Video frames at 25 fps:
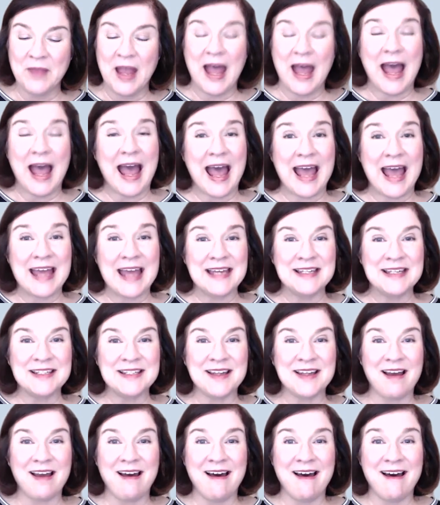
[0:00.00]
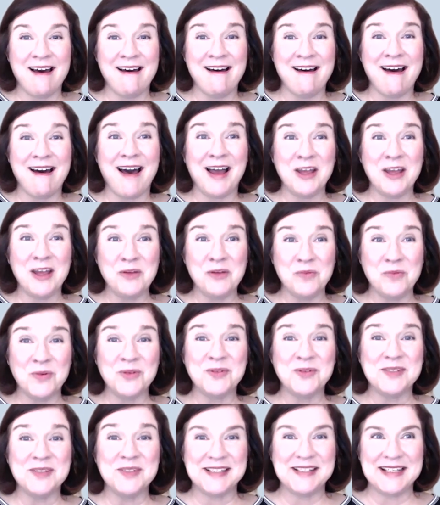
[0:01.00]
and I
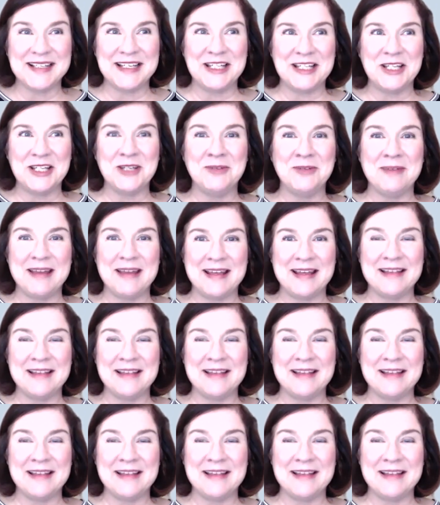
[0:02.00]
will see you